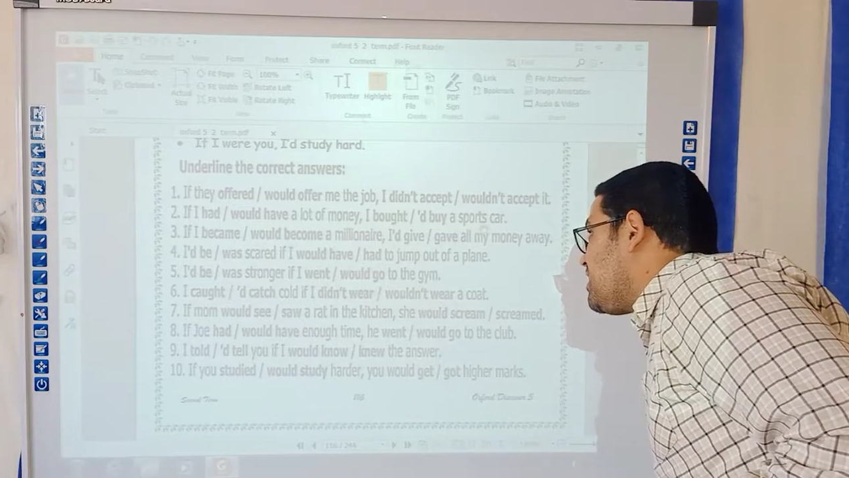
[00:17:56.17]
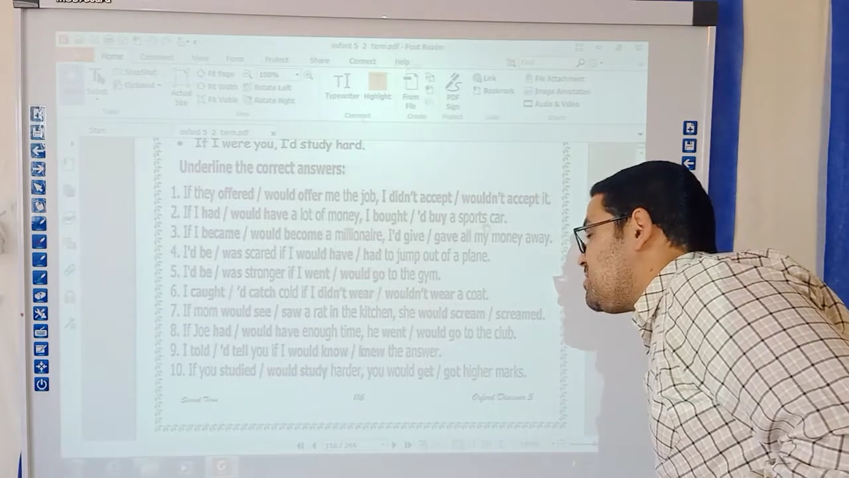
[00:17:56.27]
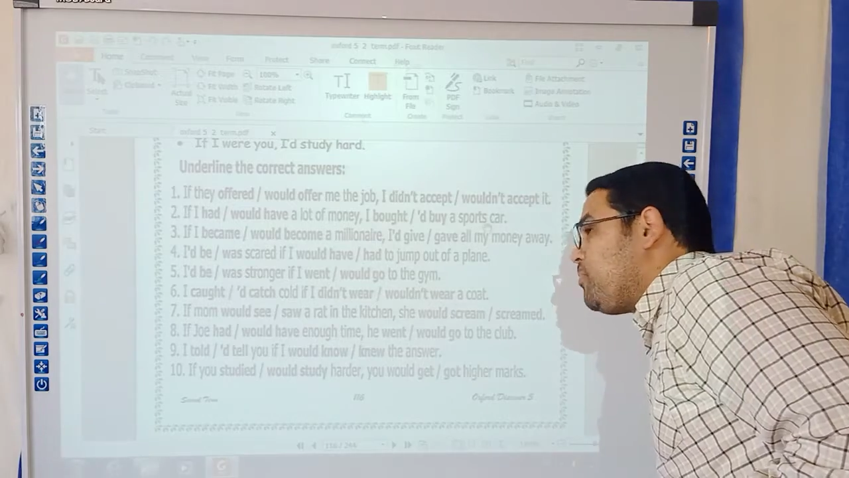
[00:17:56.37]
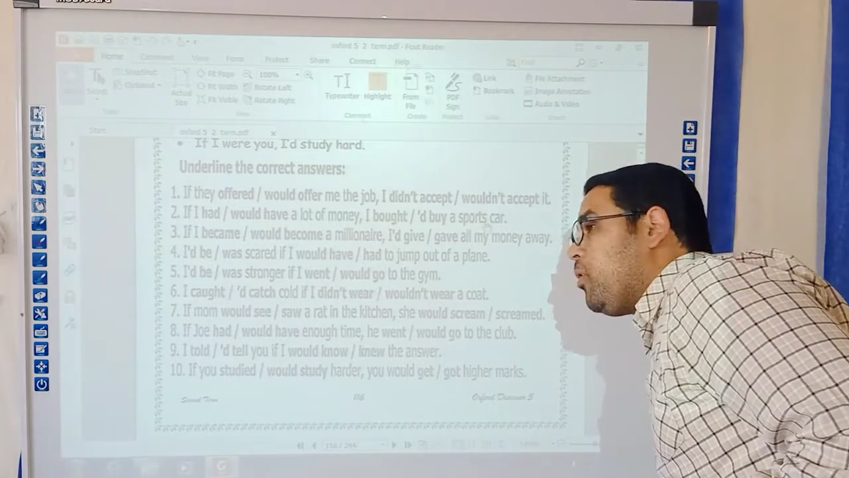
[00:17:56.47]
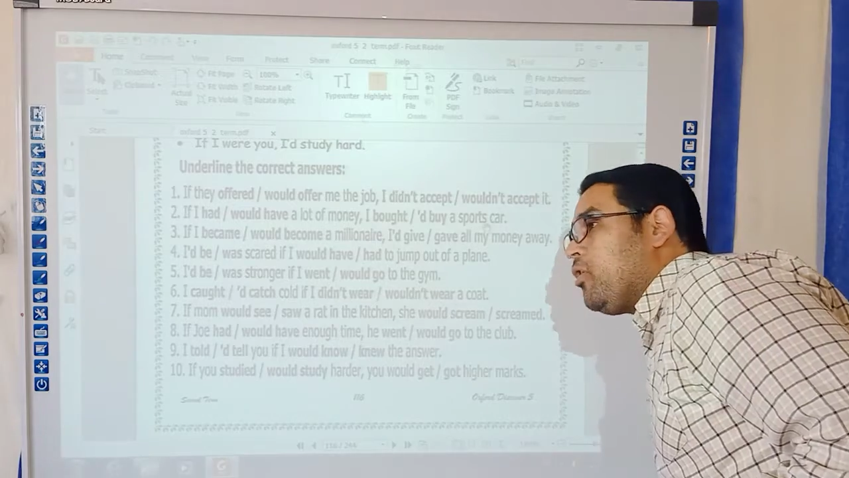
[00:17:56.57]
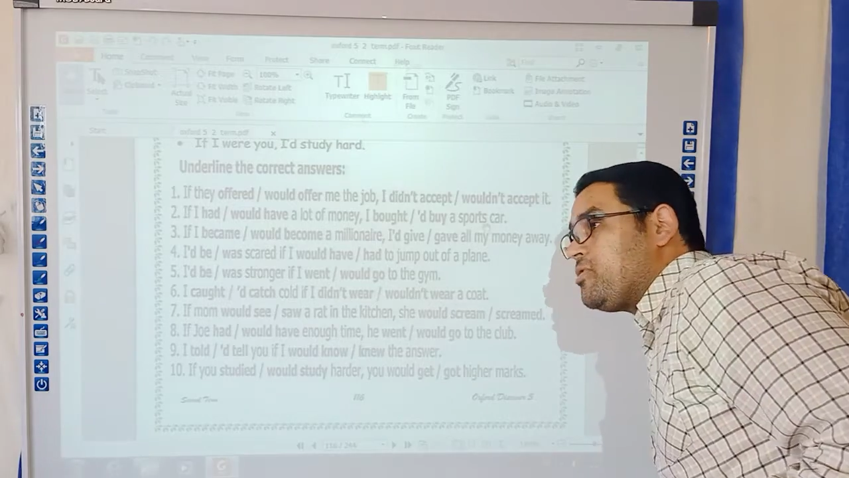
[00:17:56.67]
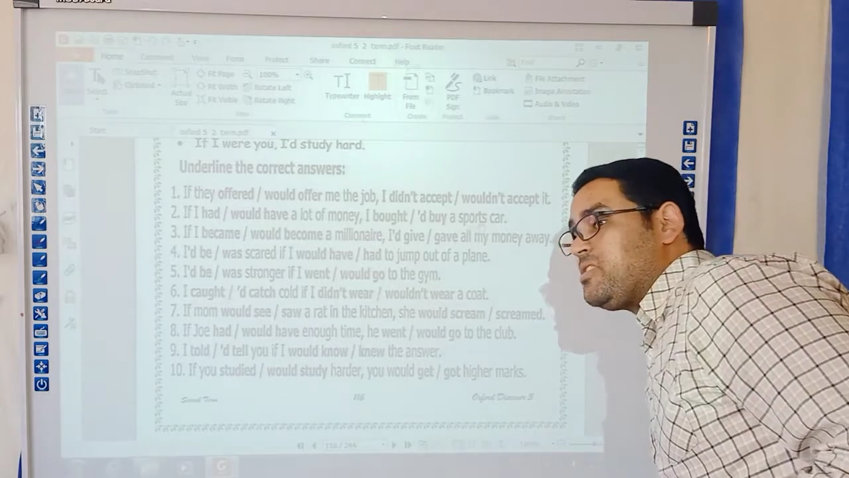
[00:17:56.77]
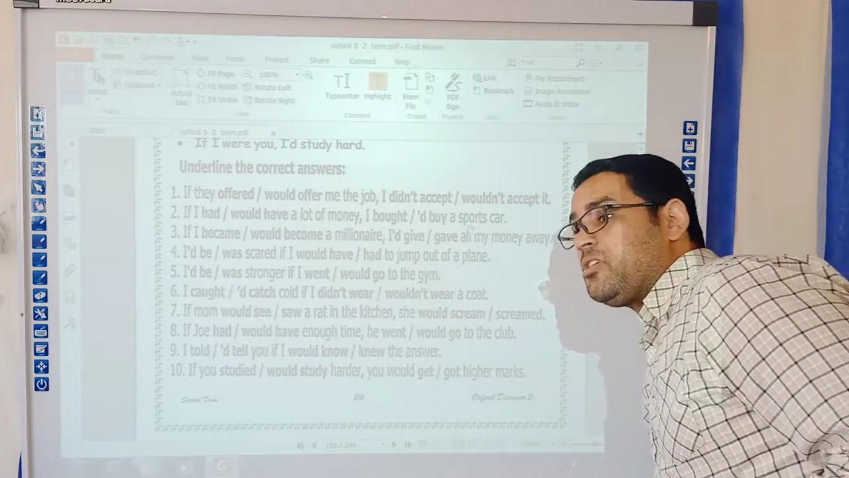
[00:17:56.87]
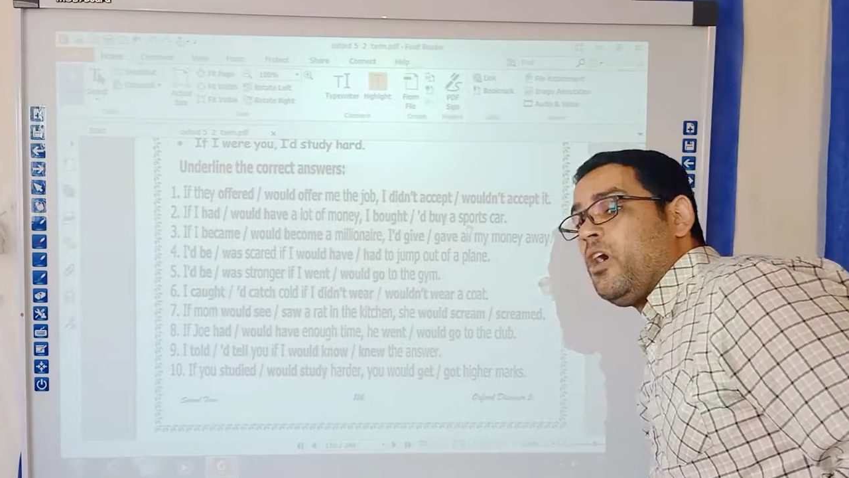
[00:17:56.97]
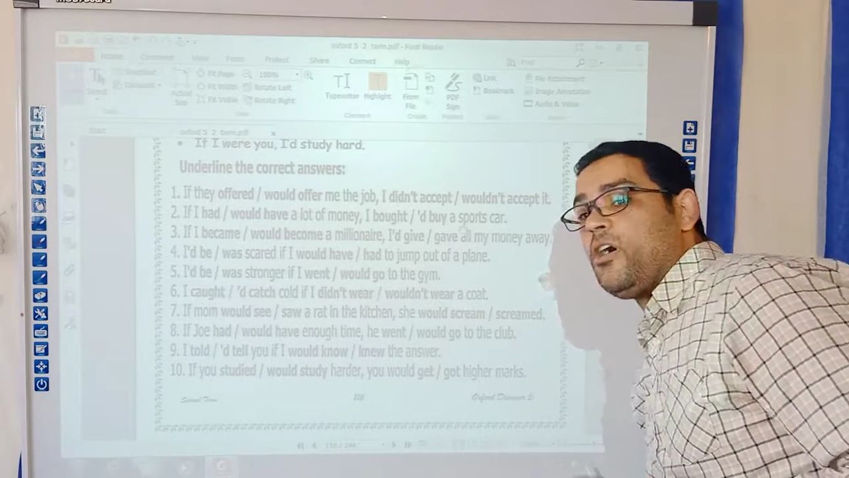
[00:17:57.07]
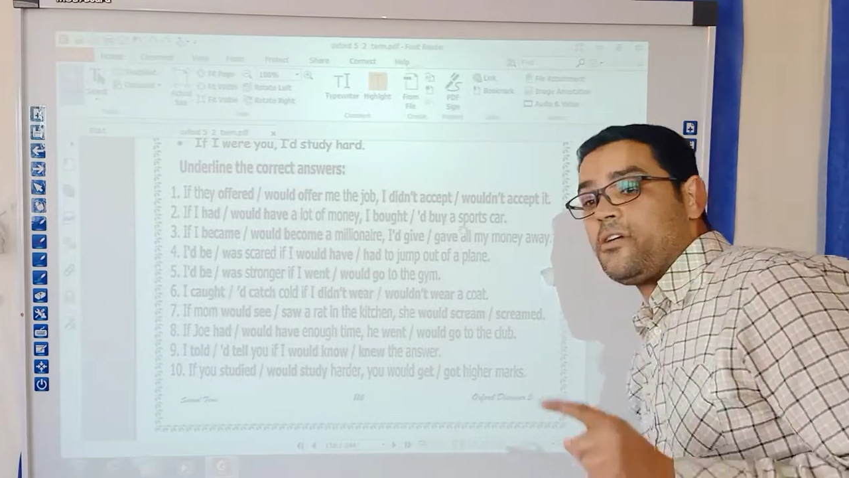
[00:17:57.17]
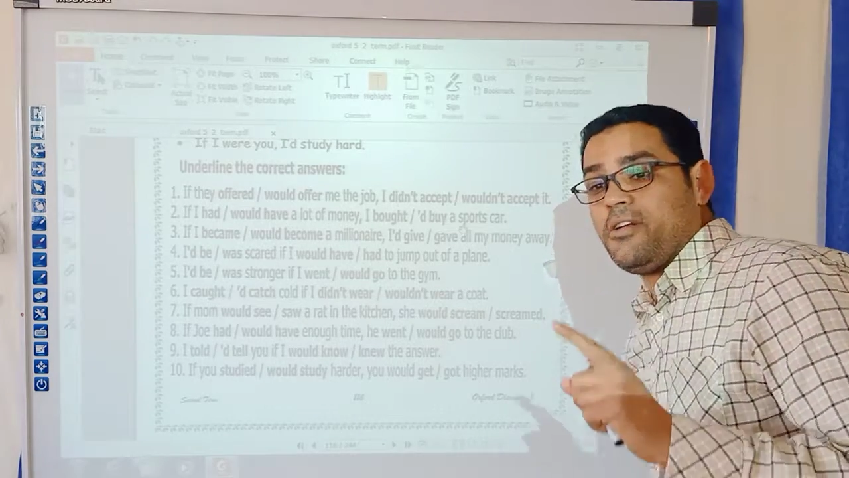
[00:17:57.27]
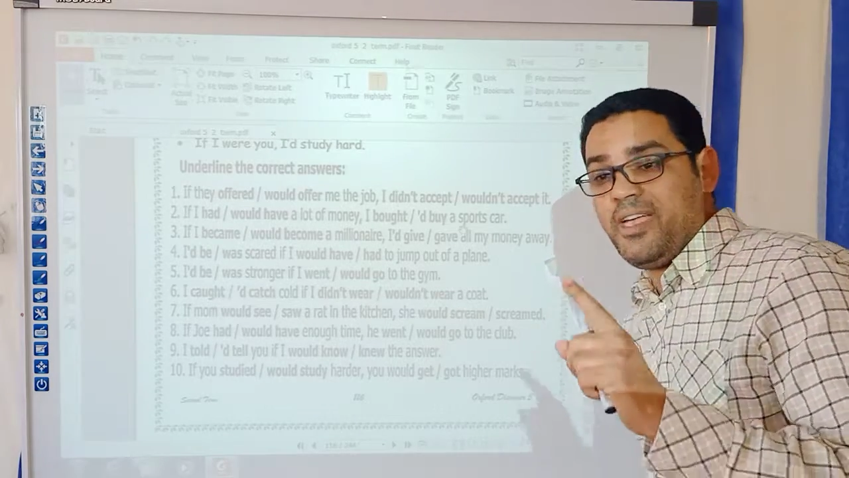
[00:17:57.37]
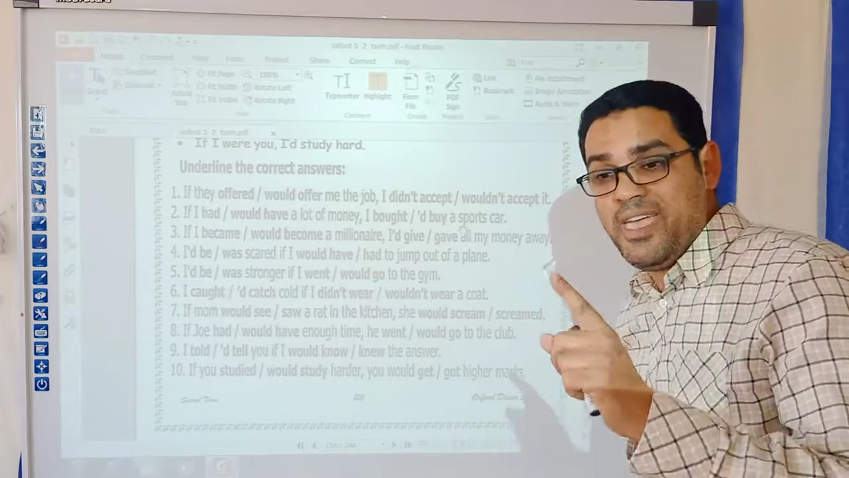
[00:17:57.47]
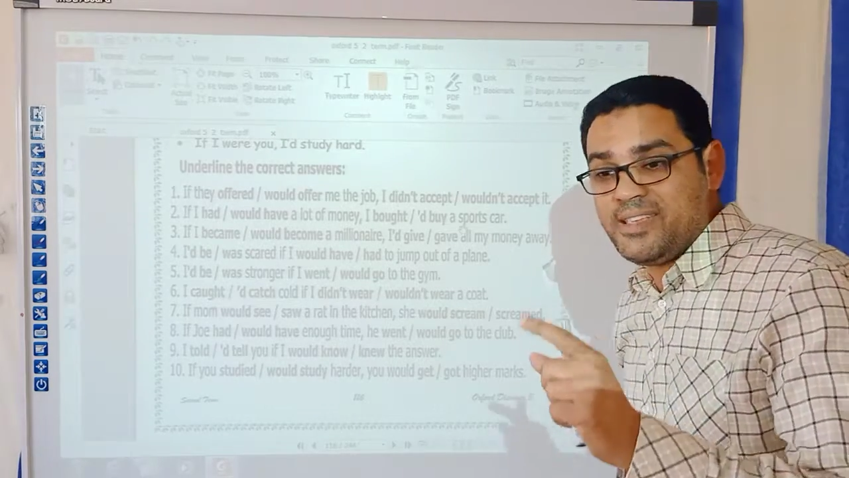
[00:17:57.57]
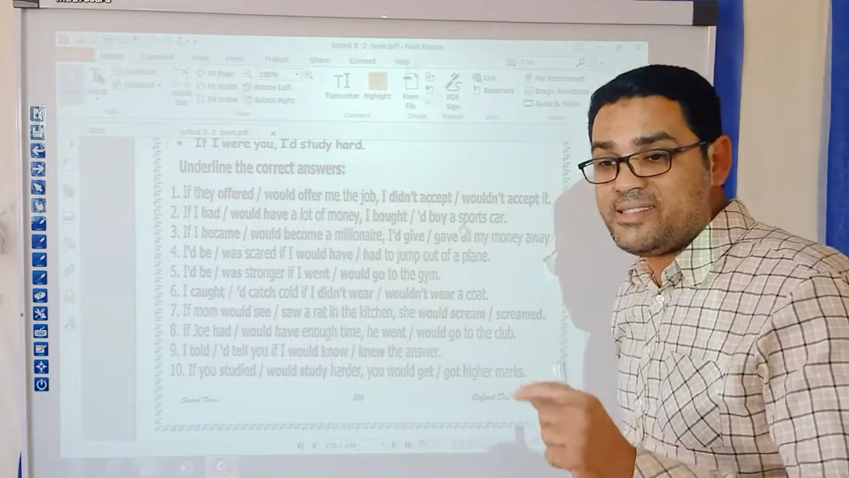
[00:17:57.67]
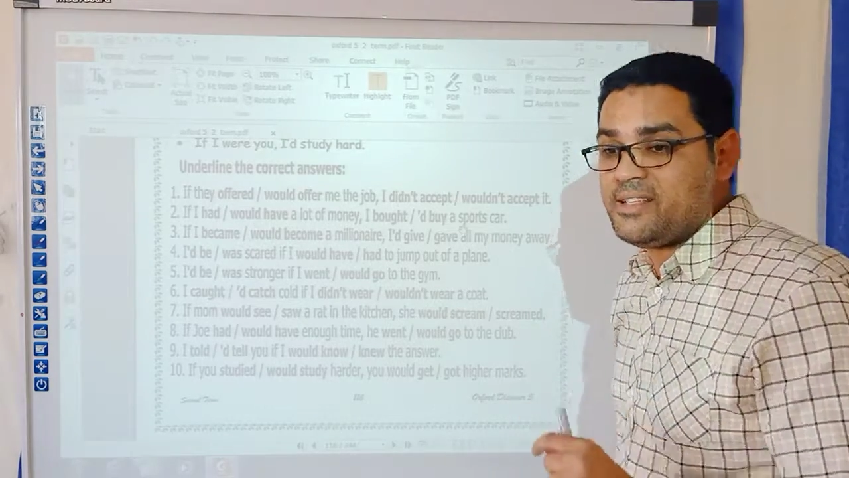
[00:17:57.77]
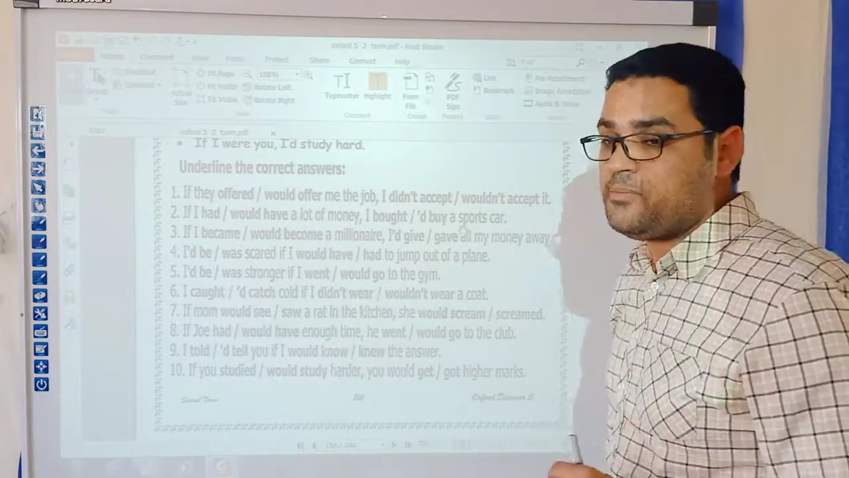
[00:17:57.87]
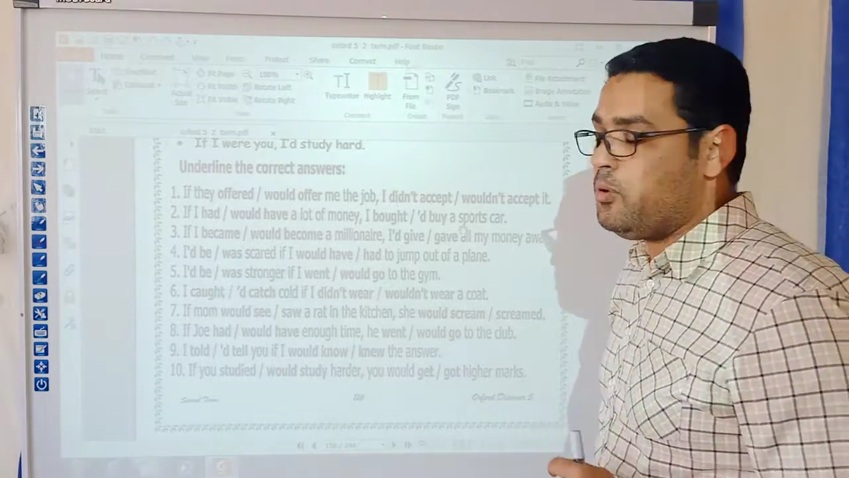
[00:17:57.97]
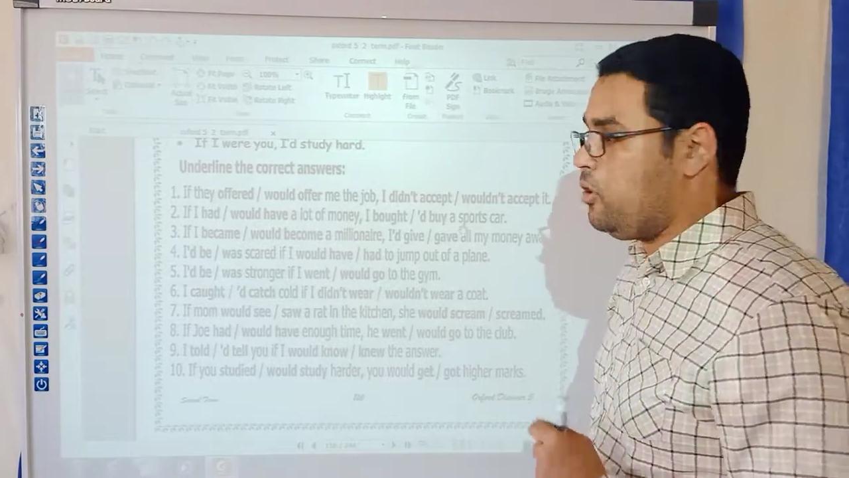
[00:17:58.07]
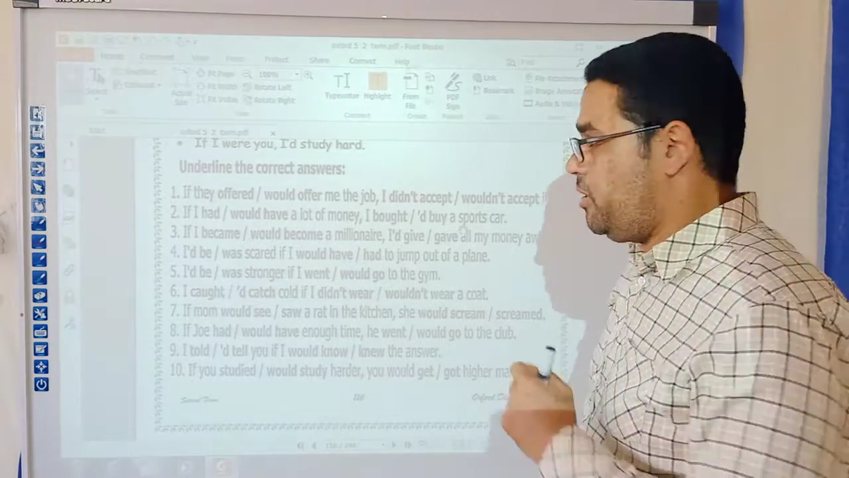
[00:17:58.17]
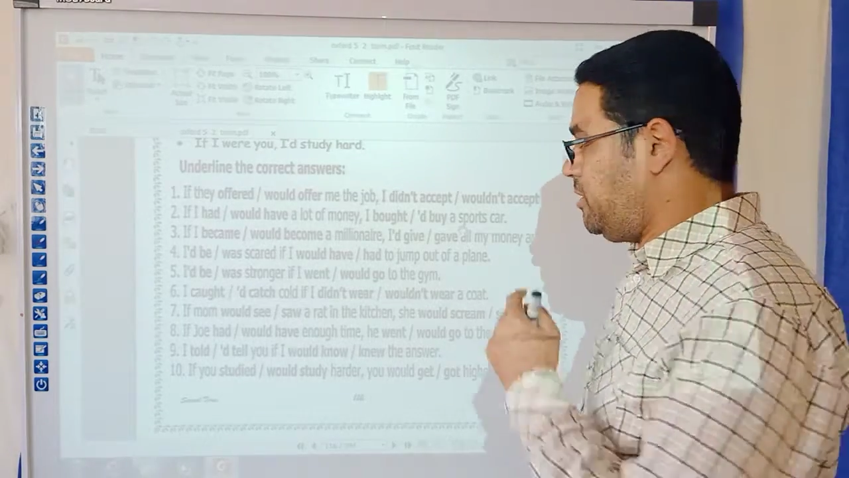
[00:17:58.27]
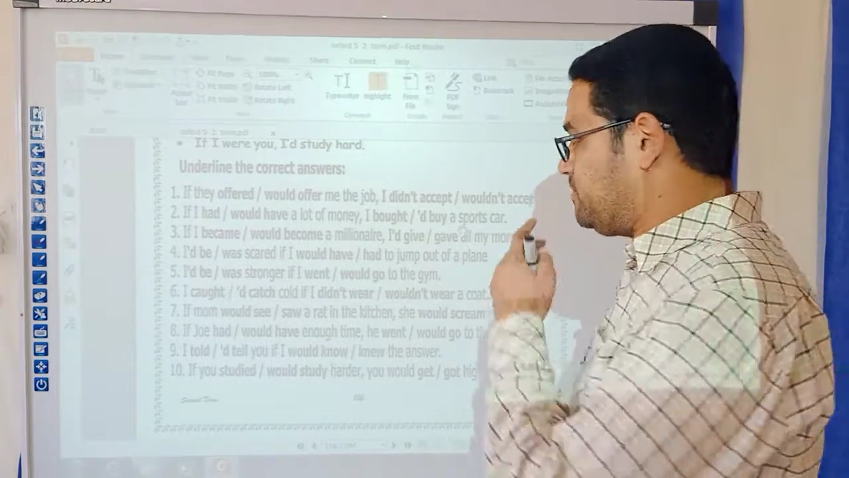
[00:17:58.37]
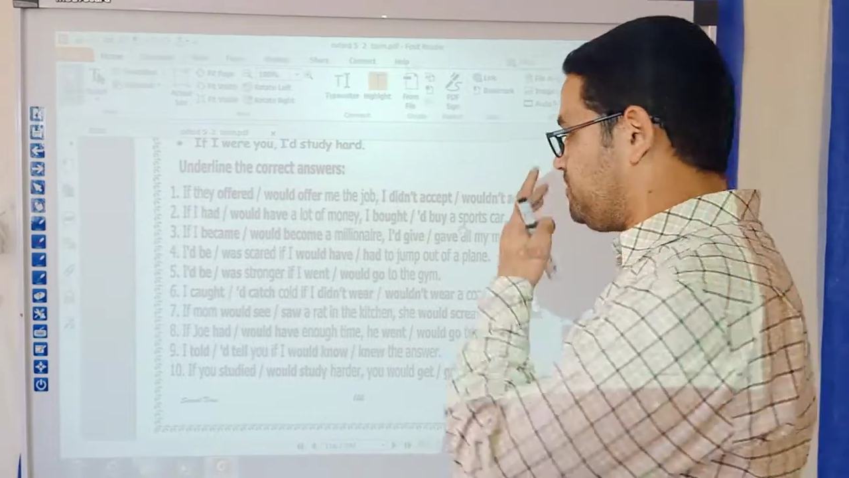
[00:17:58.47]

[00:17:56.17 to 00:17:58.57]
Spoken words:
a sports car. Excellent, boy.